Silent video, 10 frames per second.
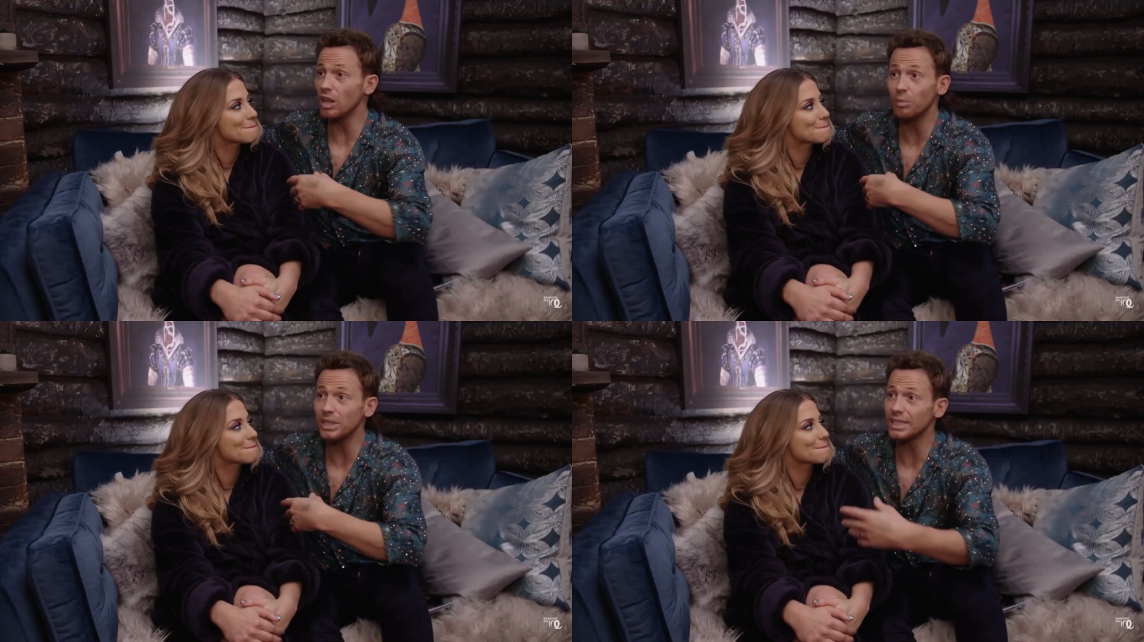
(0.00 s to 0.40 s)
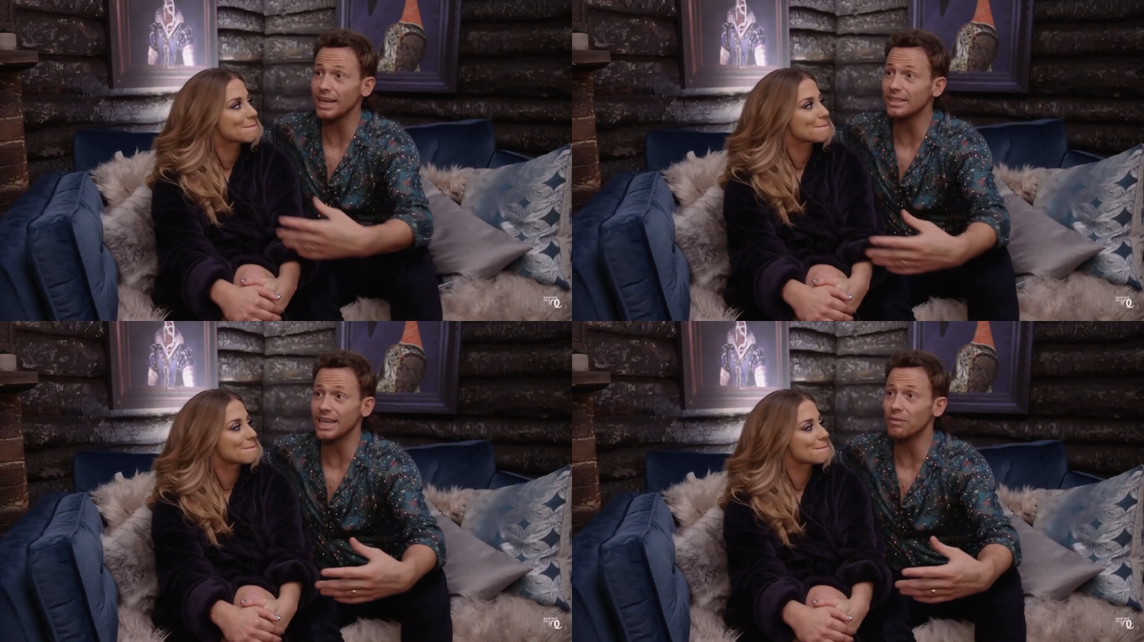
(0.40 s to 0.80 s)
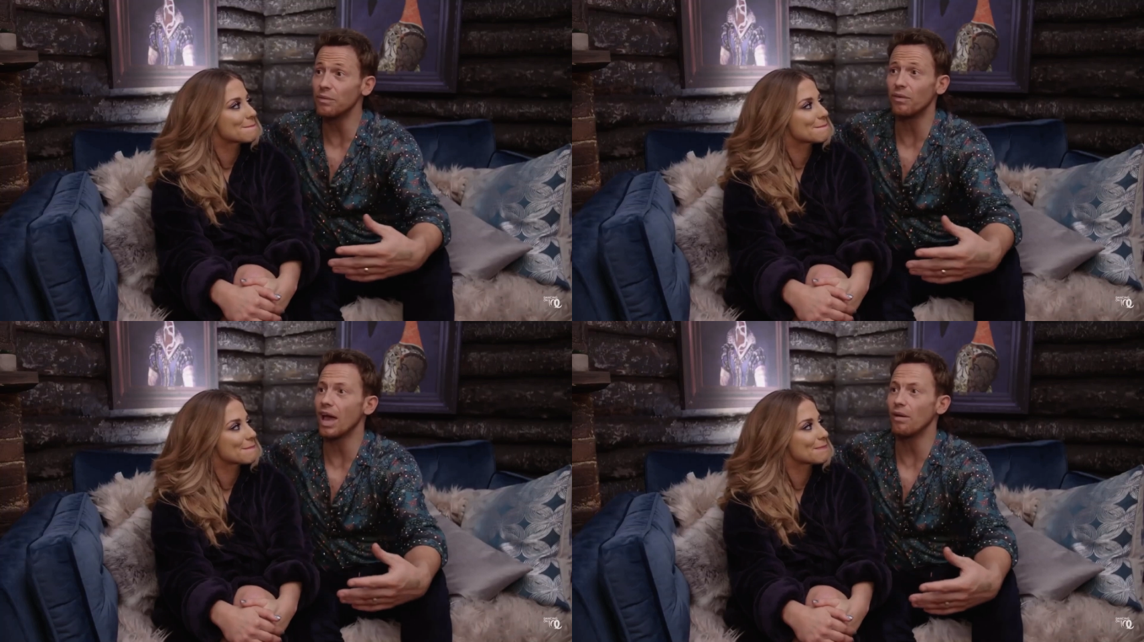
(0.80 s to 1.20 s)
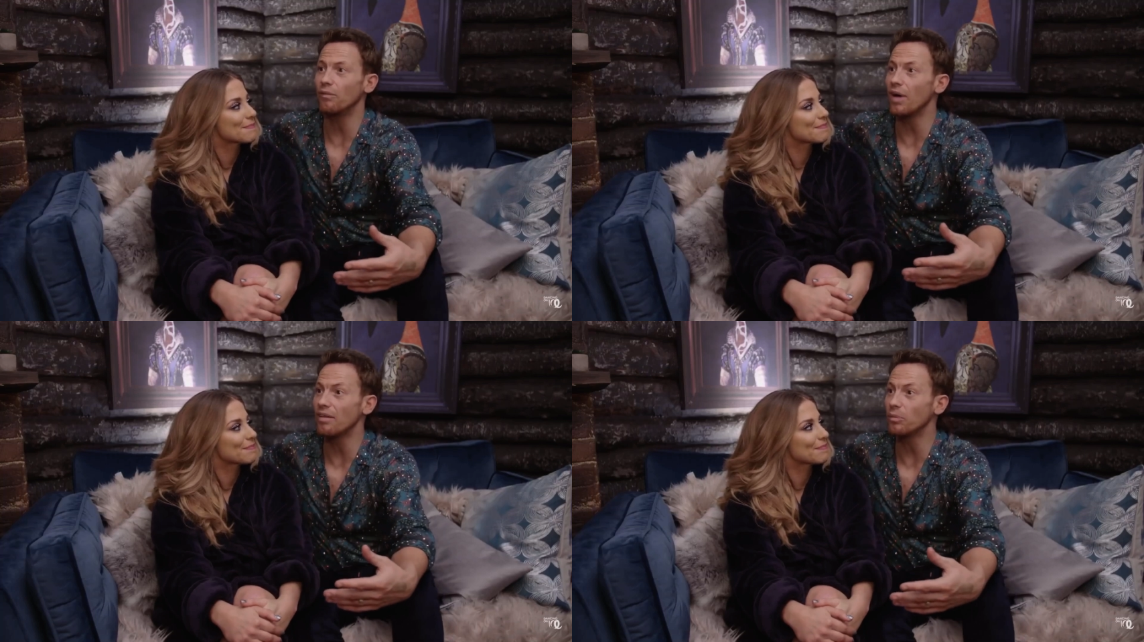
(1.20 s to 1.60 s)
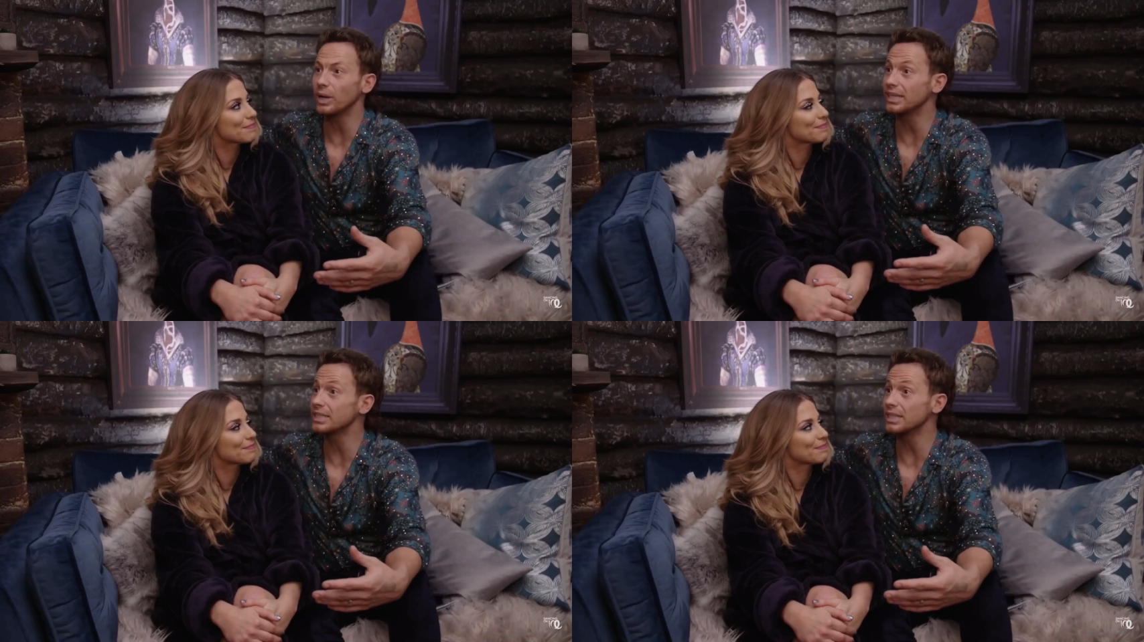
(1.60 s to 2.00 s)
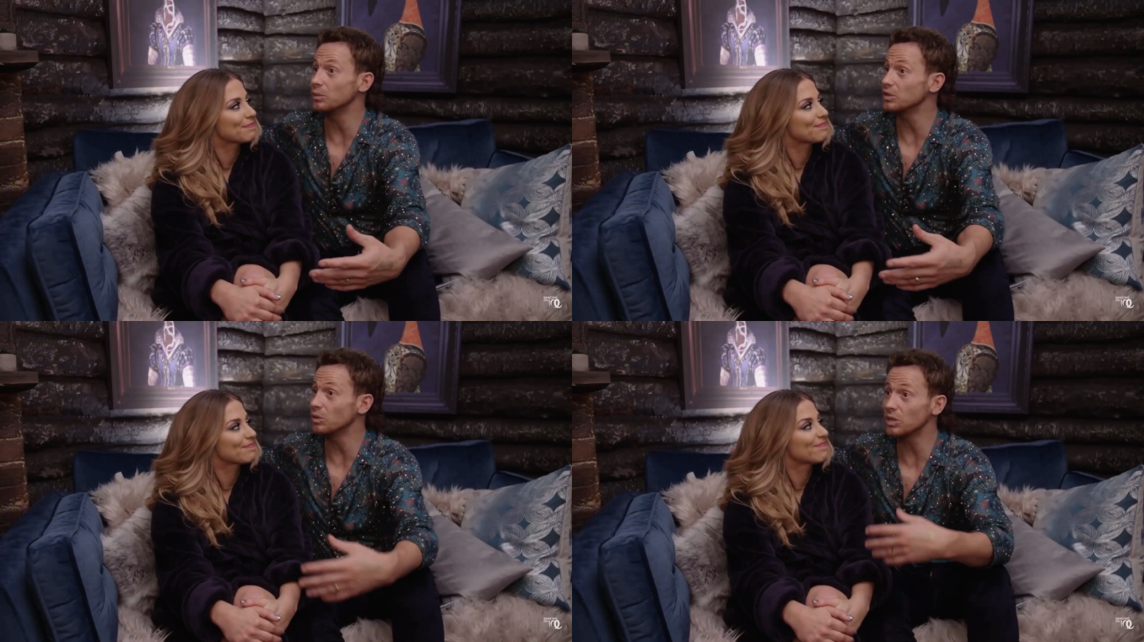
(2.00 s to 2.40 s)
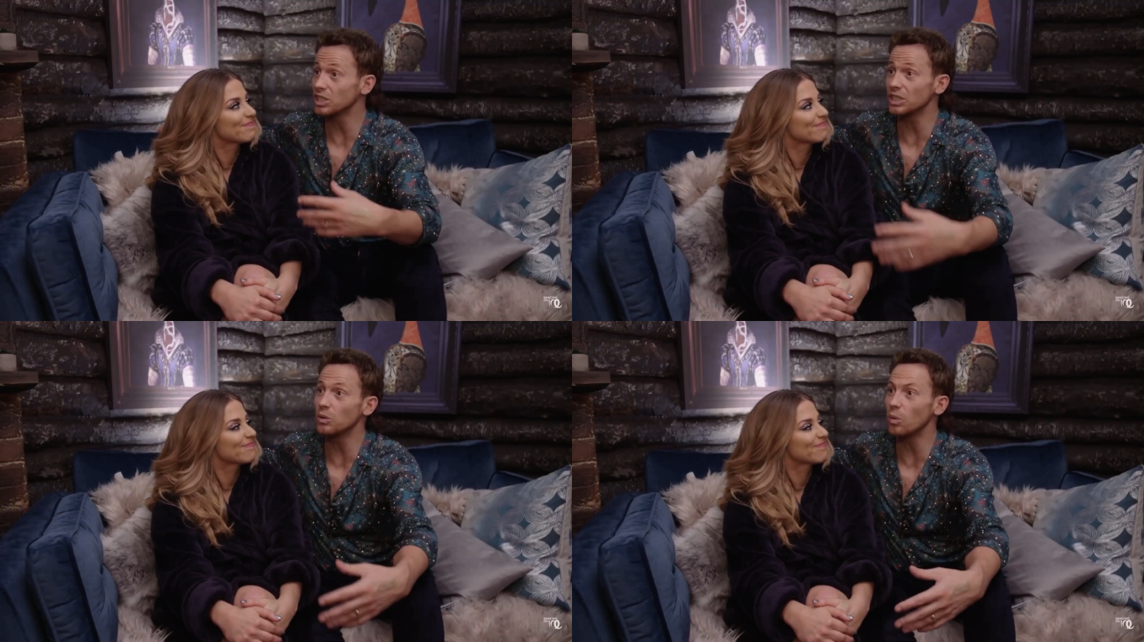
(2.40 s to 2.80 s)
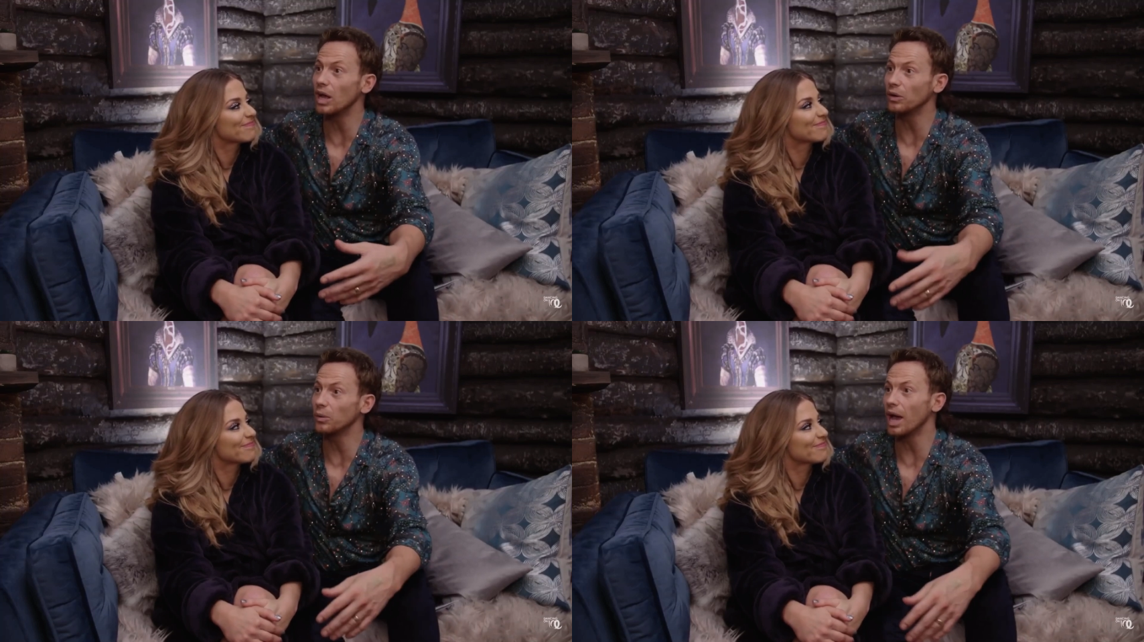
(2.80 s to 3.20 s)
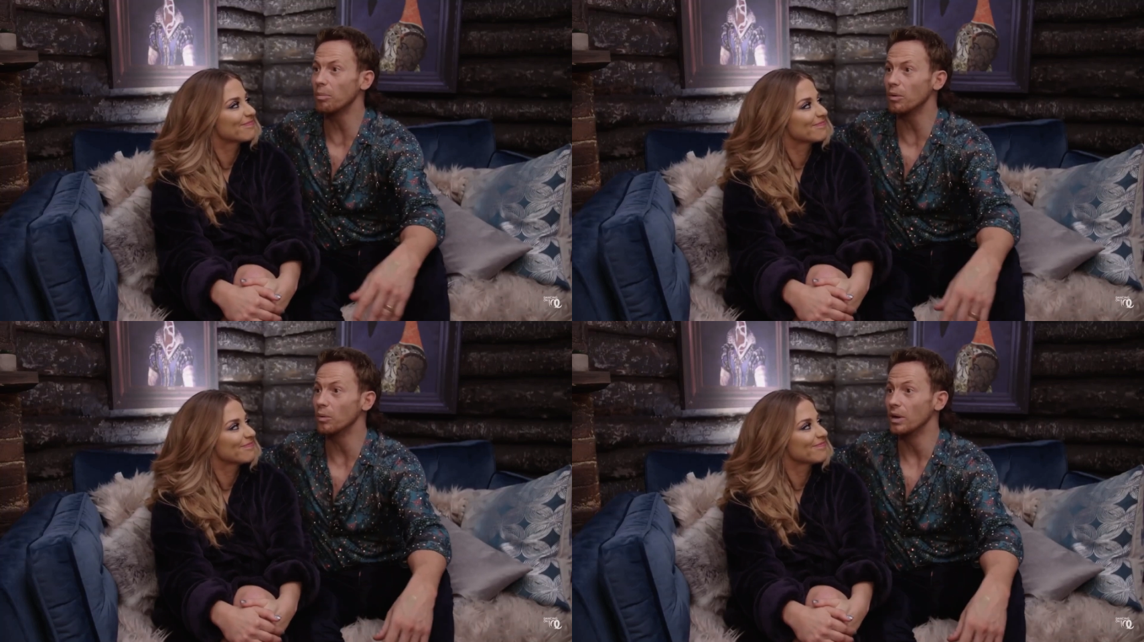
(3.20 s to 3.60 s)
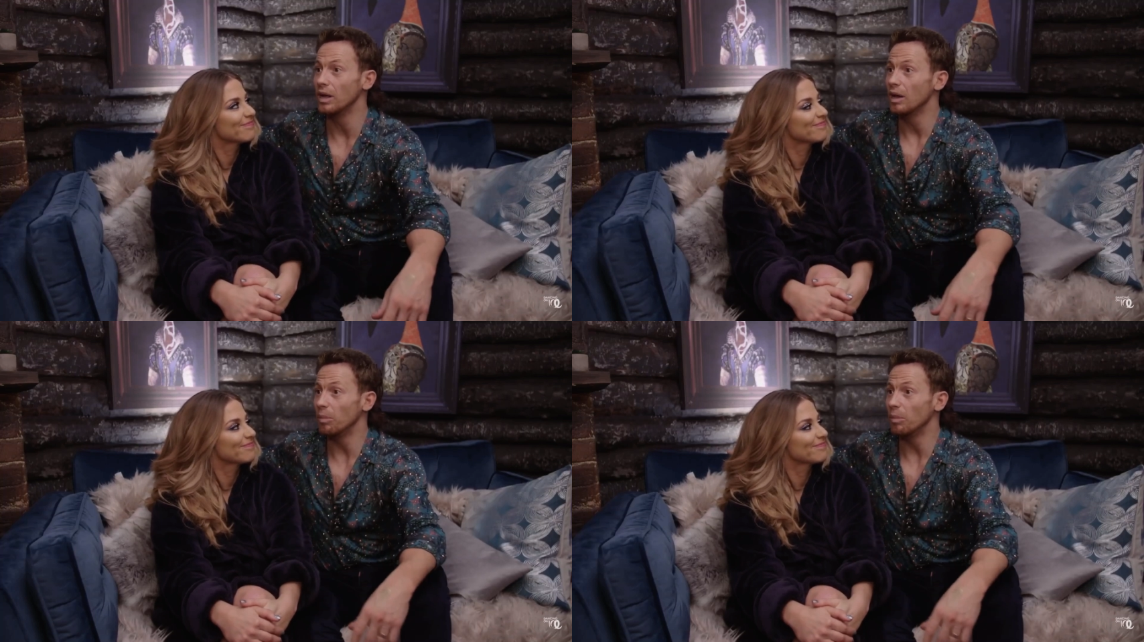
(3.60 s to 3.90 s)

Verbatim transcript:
Speaker 1: we've only been skating together for like five weeks still, yeah. so we're still quite a new couple.